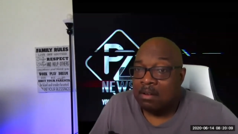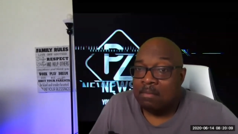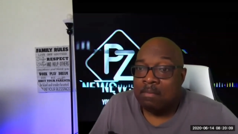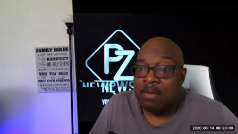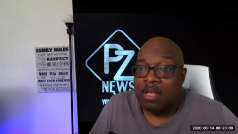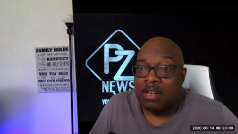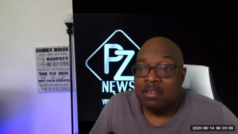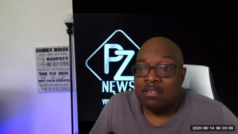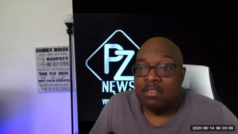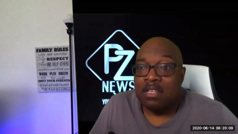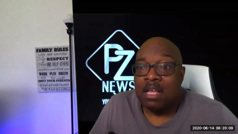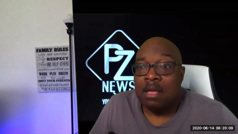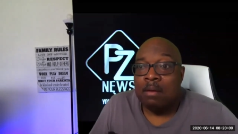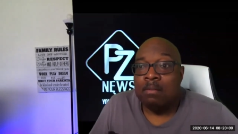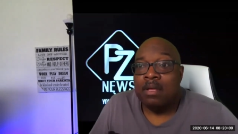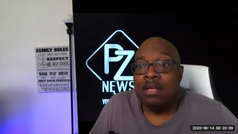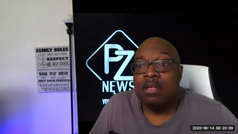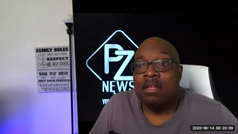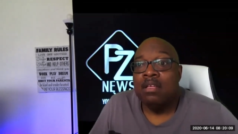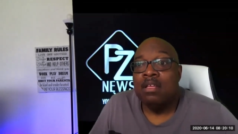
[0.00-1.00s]
of Man is coming.
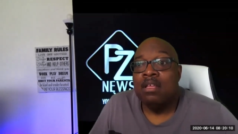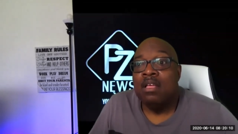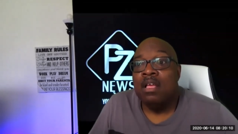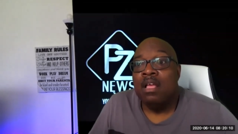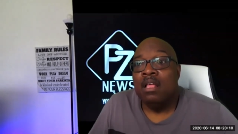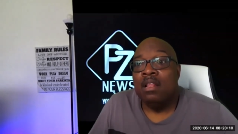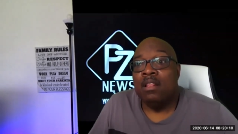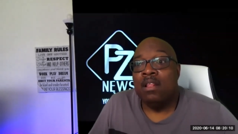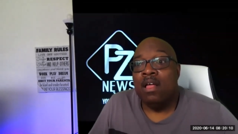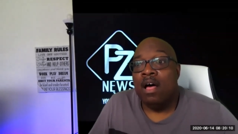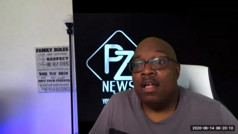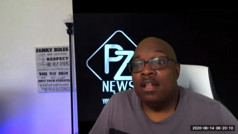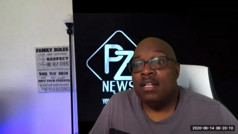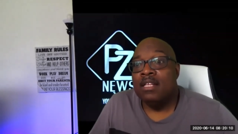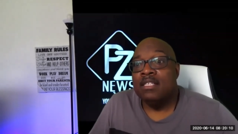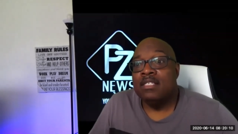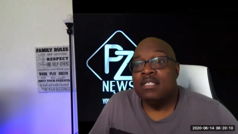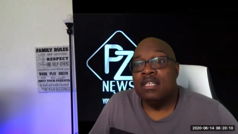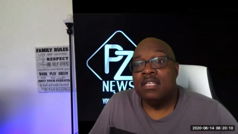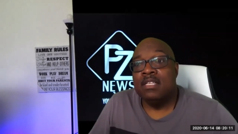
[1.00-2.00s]

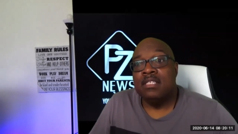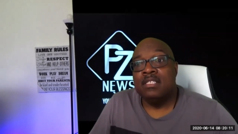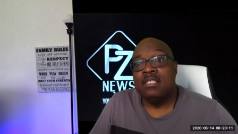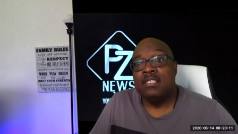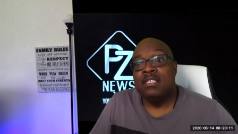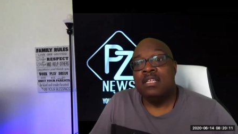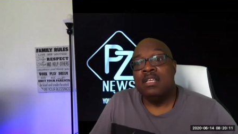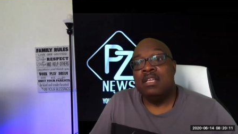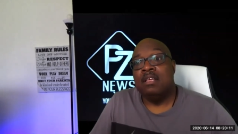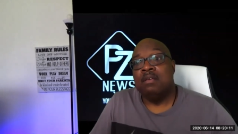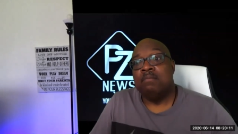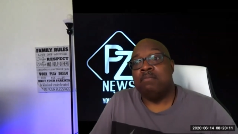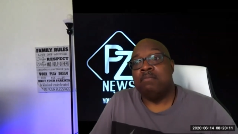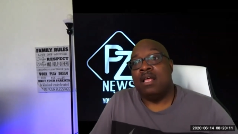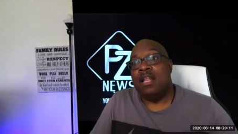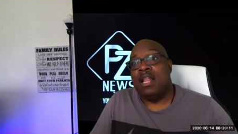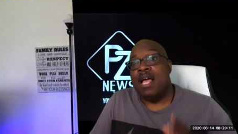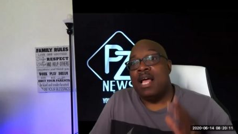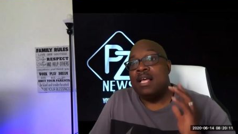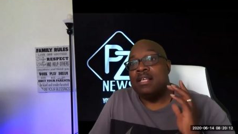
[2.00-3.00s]
Lawlessness, my
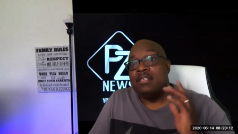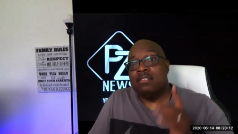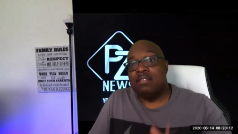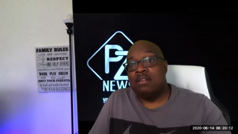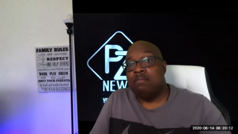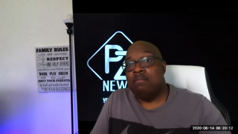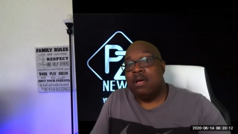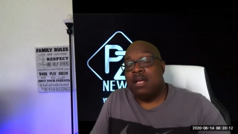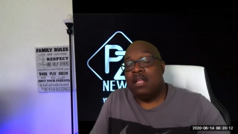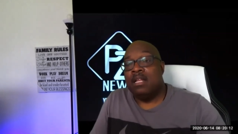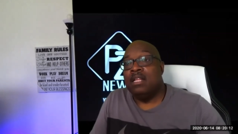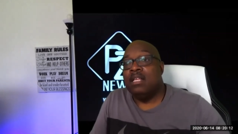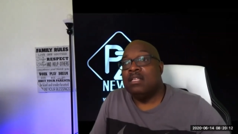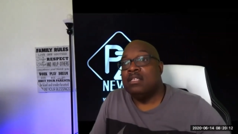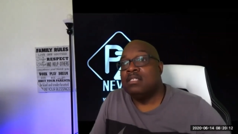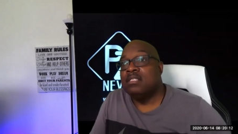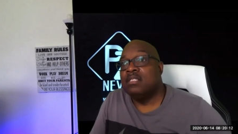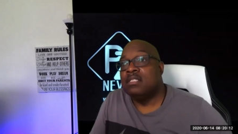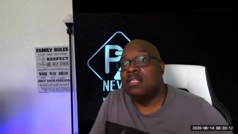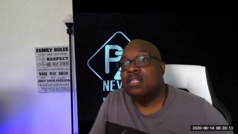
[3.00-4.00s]
last on my
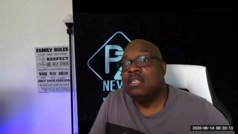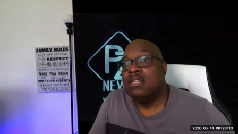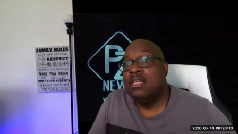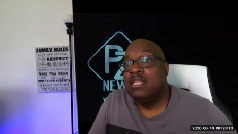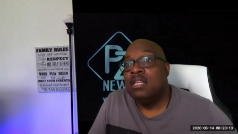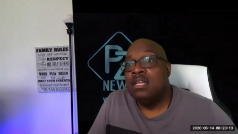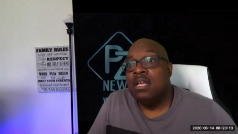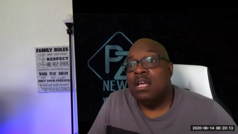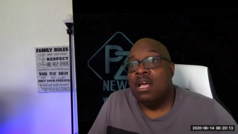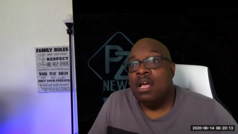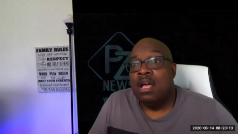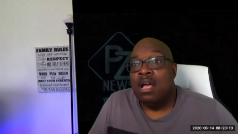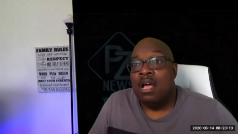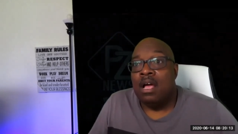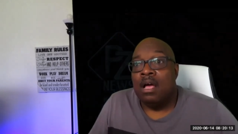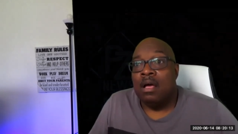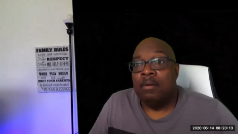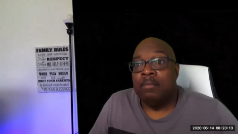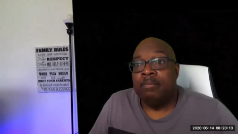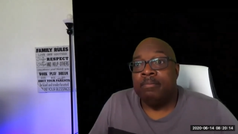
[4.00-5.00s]
list.
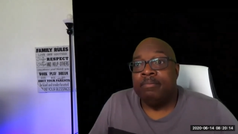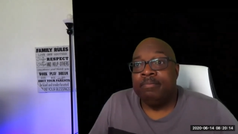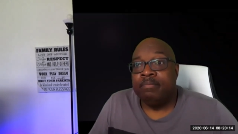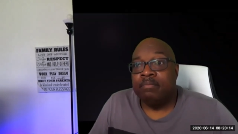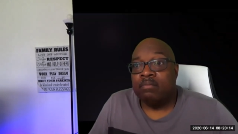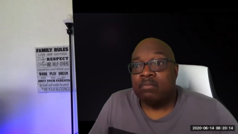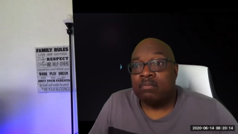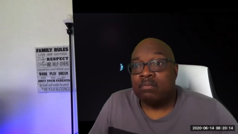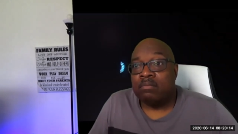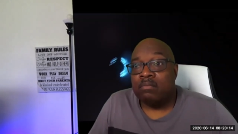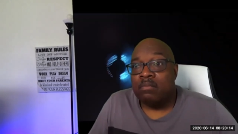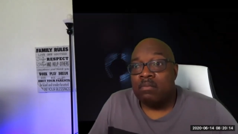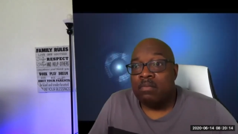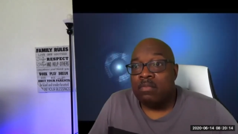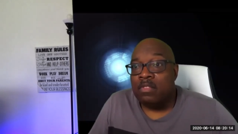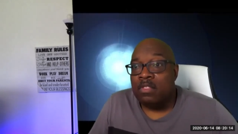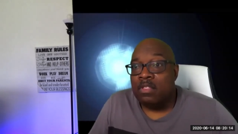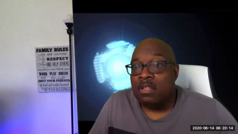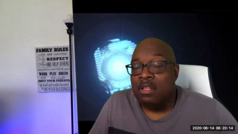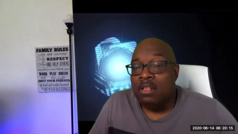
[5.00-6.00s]
Um,
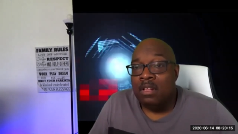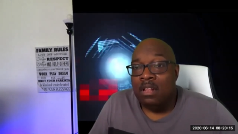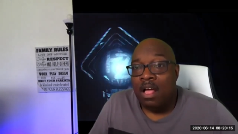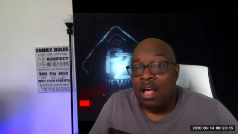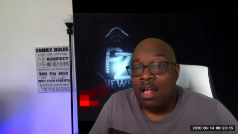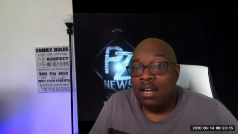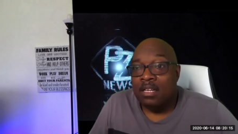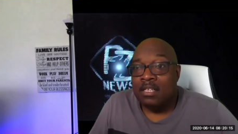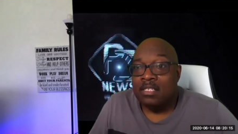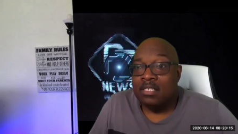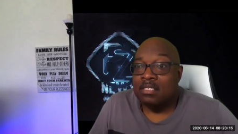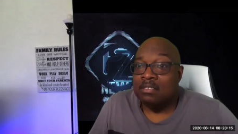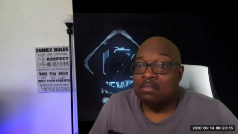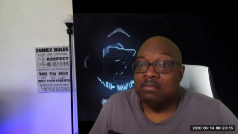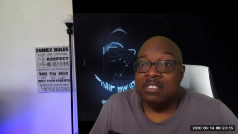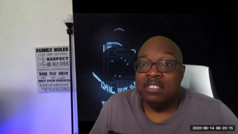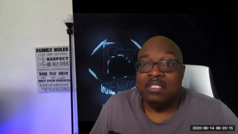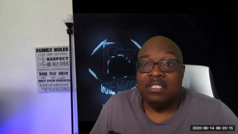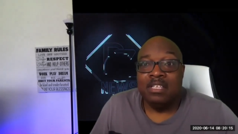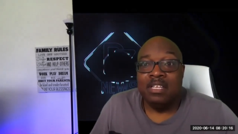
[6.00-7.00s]
lawlessness.
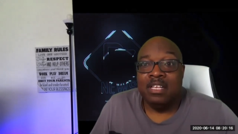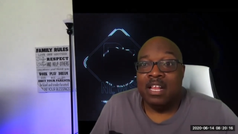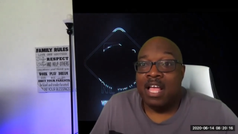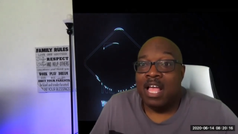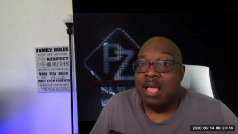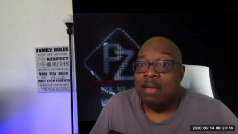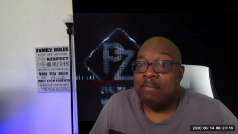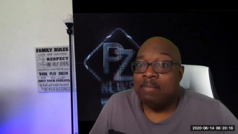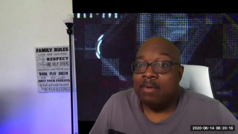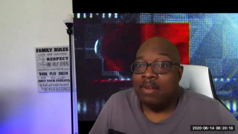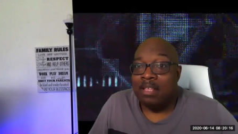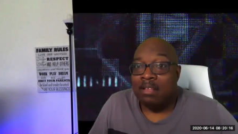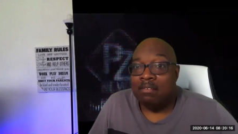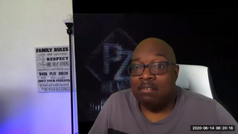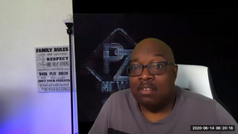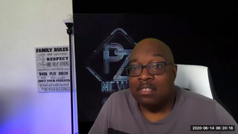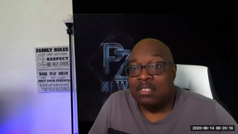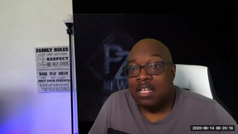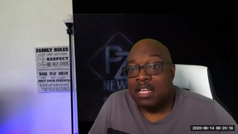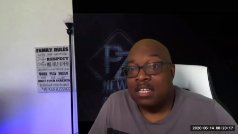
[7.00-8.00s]
We see it happening
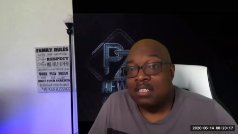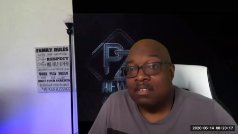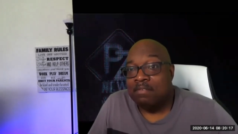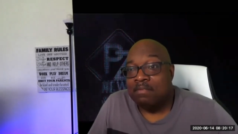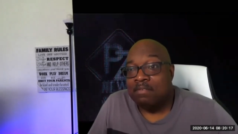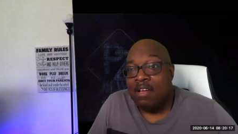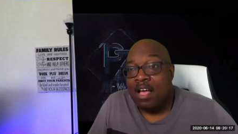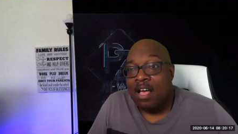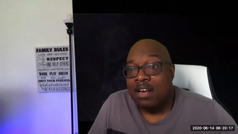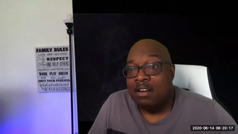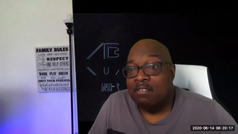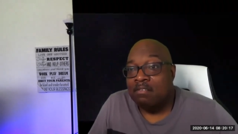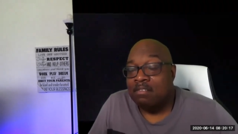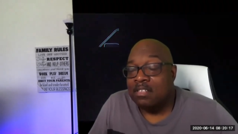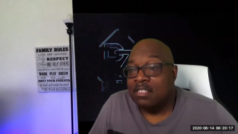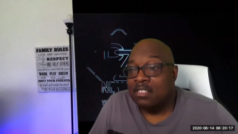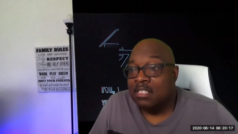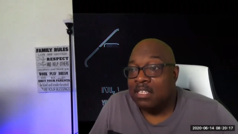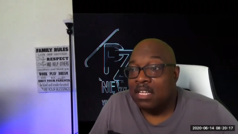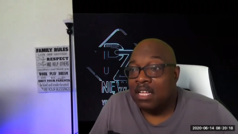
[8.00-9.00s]
with the Intifada. We
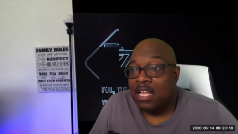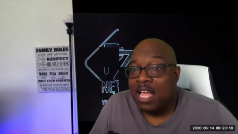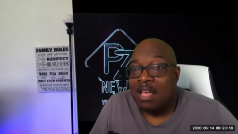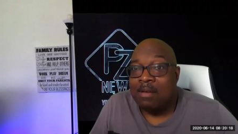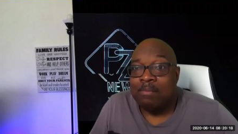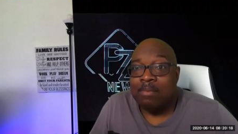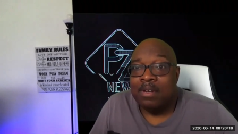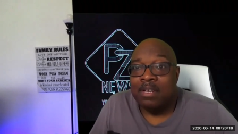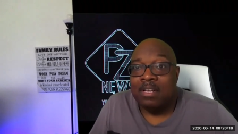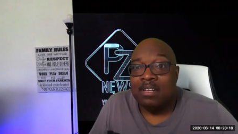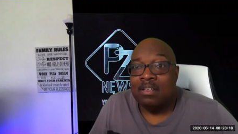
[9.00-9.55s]
see it happening